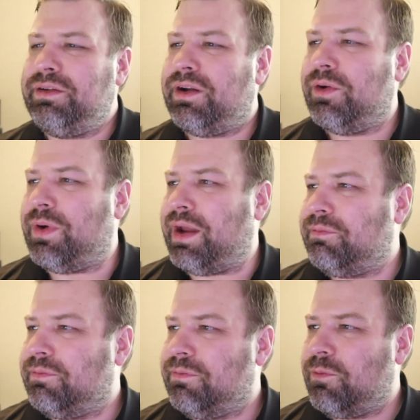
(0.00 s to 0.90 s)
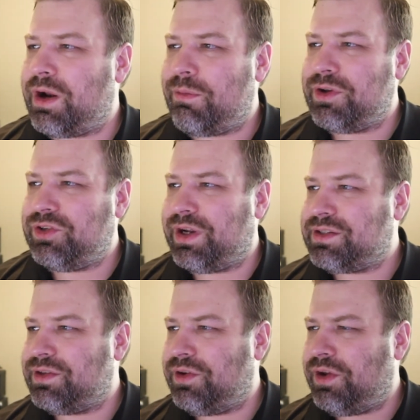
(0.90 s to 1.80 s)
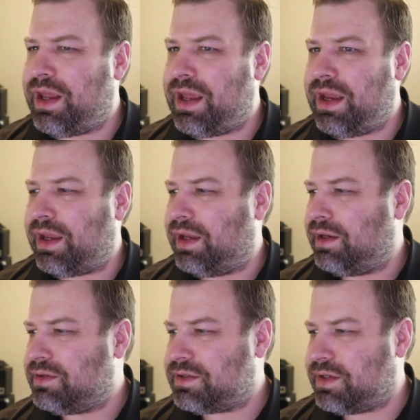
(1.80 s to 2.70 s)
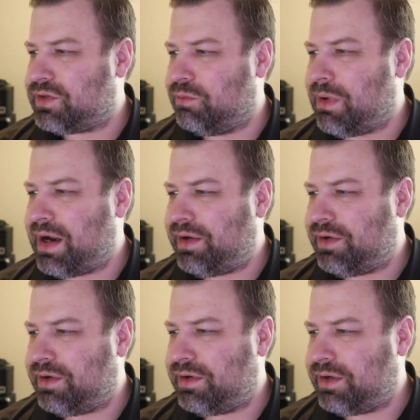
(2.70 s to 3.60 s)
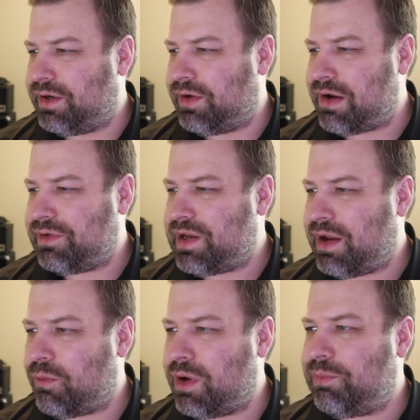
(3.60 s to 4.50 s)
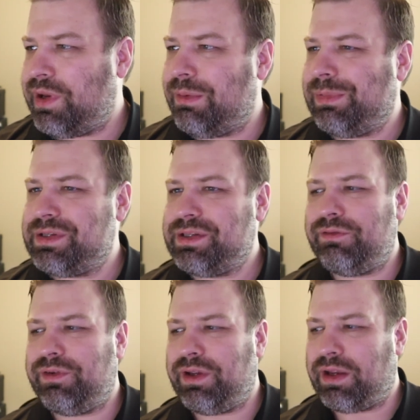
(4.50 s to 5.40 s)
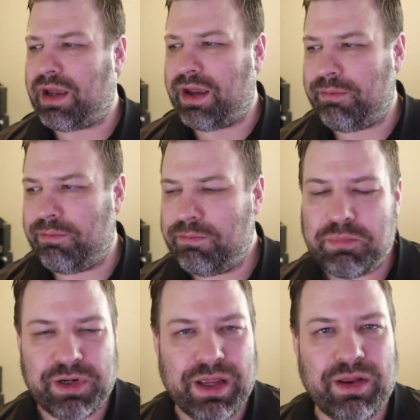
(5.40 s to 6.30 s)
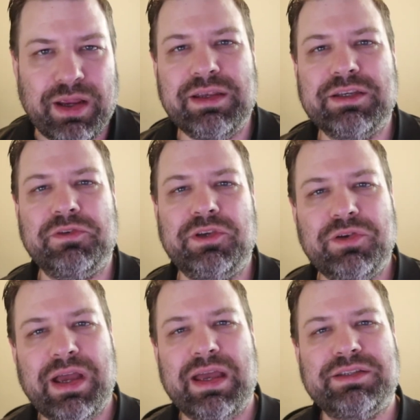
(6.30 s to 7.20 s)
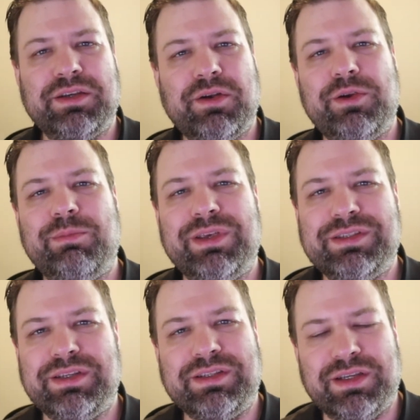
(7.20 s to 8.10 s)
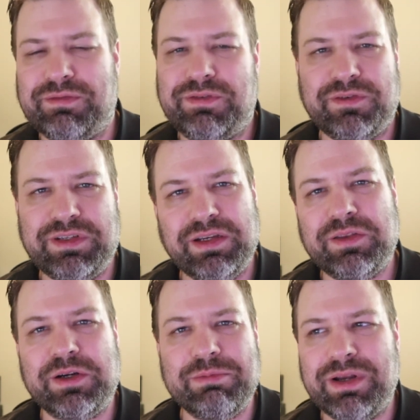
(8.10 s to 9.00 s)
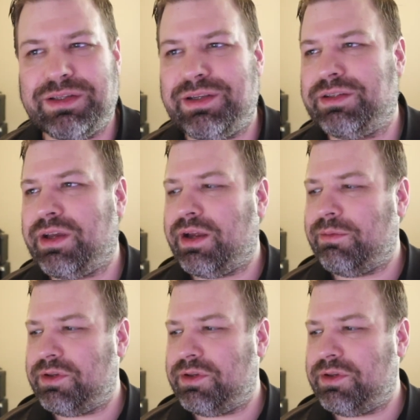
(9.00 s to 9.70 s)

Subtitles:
All right. What I want you guys to do today, and just as a reminder, every day at 1 p.m. Pacific, I'm putting out ideas for you guys to grow your business in 15 to 30 minutes at a time.